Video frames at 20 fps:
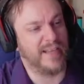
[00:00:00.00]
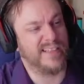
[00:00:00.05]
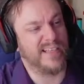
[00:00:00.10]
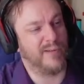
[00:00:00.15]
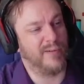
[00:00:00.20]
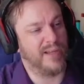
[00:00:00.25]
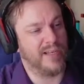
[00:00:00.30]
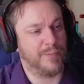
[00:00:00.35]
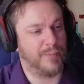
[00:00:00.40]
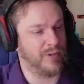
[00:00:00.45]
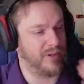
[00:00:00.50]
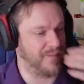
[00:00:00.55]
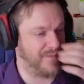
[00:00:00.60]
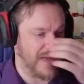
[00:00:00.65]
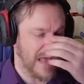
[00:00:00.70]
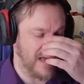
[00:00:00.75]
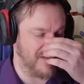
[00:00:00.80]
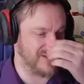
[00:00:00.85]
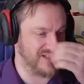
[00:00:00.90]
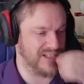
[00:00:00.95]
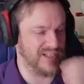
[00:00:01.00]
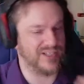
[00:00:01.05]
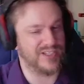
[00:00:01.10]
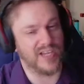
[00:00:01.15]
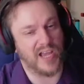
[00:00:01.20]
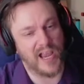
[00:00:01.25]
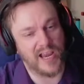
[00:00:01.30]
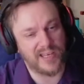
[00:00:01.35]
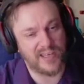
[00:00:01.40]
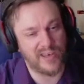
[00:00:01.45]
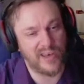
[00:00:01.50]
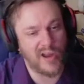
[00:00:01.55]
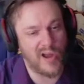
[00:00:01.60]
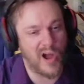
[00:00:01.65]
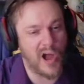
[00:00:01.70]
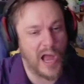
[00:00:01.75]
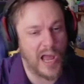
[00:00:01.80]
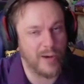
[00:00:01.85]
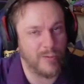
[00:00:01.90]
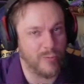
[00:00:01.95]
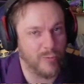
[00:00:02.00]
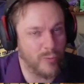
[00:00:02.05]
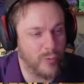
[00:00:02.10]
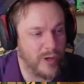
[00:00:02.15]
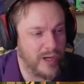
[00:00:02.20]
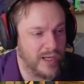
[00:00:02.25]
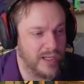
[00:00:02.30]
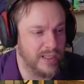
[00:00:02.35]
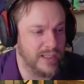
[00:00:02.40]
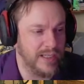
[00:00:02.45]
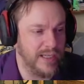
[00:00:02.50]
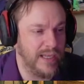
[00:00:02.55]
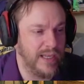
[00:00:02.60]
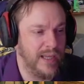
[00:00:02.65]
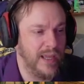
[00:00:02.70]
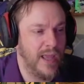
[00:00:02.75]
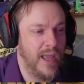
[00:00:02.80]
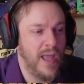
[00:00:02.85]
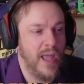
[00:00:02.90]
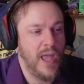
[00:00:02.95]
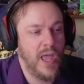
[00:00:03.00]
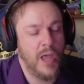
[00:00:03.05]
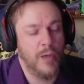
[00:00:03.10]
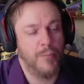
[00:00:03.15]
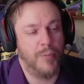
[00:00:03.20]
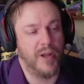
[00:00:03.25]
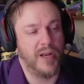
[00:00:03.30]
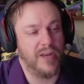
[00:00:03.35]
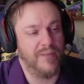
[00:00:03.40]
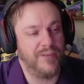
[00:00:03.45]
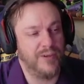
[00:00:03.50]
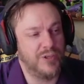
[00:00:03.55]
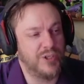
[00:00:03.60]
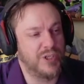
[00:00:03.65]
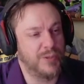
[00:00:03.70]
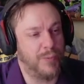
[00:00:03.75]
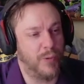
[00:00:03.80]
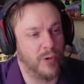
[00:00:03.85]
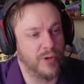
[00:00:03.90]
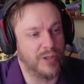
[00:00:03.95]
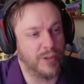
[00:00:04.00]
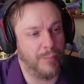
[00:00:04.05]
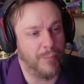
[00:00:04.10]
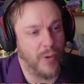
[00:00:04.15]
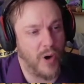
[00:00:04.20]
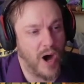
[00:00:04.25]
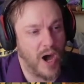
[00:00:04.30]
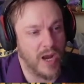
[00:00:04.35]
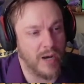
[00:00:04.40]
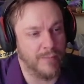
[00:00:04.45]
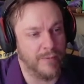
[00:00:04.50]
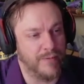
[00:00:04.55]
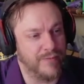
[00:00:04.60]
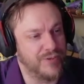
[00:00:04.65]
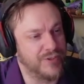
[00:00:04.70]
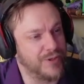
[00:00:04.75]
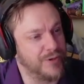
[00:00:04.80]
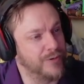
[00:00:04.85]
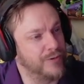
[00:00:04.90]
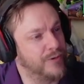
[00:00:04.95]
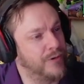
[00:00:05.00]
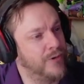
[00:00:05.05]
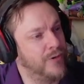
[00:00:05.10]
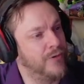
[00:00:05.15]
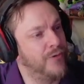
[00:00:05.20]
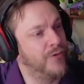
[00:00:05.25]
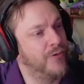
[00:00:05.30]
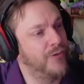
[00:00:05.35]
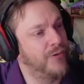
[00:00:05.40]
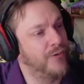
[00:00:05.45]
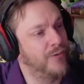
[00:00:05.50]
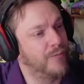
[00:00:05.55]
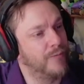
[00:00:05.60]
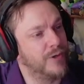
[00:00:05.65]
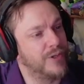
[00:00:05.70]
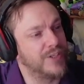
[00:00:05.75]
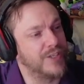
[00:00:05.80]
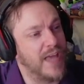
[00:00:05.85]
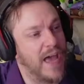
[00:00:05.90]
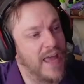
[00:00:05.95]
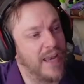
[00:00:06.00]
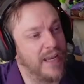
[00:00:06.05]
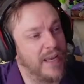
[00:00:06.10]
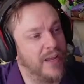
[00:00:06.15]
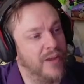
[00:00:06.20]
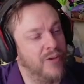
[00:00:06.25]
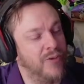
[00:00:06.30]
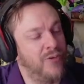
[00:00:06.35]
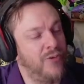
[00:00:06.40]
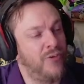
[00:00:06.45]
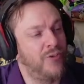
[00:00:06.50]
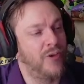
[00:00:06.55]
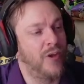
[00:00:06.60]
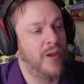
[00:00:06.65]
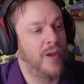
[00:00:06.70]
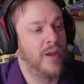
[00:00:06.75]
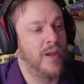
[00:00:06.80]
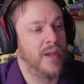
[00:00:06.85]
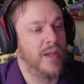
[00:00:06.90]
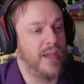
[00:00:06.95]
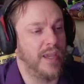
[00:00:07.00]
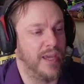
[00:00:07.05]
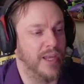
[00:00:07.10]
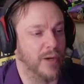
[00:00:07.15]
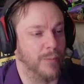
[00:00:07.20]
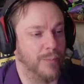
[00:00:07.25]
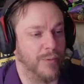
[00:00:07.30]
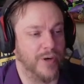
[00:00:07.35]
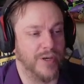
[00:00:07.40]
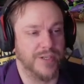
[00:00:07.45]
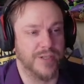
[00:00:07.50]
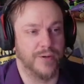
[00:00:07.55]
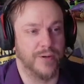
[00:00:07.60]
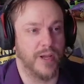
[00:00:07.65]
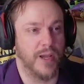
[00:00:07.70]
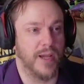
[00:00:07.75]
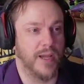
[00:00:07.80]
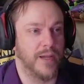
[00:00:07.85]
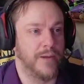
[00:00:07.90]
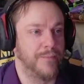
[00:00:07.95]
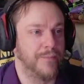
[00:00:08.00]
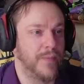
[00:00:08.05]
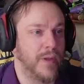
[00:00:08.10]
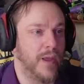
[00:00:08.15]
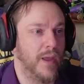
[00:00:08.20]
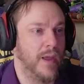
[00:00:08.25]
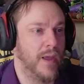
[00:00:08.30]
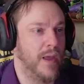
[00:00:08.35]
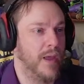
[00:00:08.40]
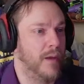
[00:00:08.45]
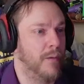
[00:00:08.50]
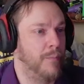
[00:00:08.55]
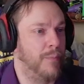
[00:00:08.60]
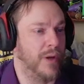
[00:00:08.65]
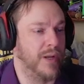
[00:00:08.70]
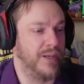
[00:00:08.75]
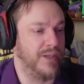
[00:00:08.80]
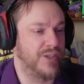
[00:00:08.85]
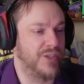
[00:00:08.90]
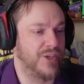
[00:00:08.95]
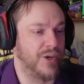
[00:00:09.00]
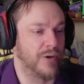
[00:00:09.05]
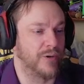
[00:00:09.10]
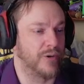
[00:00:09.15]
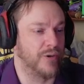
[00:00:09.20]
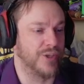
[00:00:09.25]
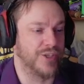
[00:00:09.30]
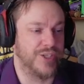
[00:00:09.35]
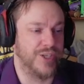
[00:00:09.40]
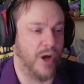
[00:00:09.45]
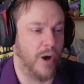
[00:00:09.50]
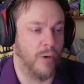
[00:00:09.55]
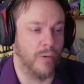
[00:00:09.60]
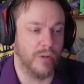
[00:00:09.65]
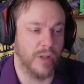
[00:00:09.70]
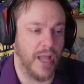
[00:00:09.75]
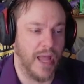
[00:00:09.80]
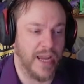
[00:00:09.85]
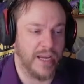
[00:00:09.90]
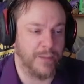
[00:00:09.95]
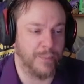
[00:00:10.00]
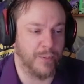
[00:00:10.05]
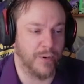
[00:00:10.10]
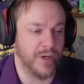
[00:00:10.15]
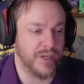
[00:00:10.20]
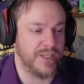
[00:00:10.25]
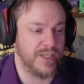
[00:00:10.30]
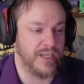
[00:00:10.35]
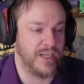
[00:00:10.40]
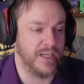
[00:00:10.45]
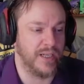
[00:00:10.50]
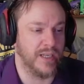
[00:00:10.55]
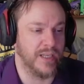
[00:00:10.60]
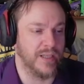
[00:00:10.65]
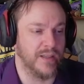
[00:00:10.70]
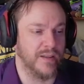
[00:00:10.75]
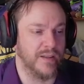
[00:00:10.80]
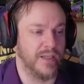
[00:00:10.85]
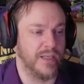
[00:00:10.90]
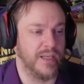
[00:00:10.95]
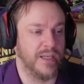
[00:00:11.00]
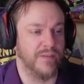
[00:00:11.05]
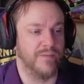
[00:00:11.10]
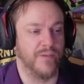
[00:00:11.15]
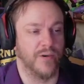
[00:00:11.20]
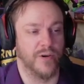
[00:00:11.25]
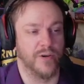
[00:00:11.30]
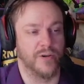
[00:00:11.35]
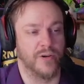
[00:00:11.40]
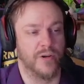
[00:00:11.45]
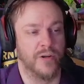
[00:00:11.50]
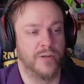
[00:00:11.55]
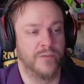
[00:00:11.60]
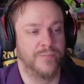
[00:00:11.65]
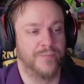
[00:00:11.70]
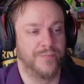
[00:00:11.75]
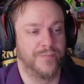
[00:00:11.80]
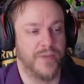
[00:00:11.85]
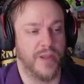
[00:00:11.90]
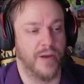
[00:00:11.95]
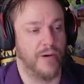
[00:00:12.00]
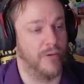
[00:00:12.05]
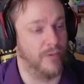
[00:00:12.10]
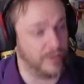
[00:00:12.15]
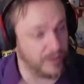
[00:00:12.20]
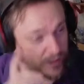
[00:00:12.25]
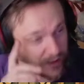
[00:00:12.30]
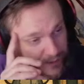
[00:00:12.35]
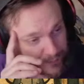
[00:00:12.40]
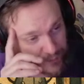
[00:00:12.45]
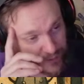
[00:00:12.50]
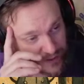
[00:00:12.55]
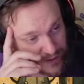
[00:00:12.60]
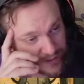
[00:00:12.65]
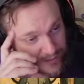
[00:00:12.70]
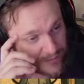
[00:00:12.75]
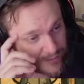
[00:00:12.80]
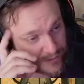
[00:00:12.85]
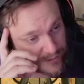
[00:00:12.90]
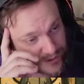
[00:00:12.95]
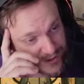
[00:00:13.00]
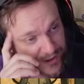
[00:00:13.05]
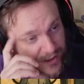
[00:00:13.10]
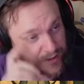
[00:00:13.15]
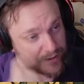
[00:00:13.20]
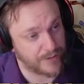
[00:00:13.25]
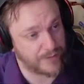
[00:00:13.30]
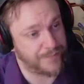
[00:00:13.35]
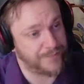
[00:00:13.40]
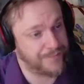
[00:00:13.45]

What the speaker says: that we had to put the valves on the side? Not really. But if you support the bottom of circles, which that is, it'll print okay. But circles don't like printing in the vertical. They only like printing in the horizontal.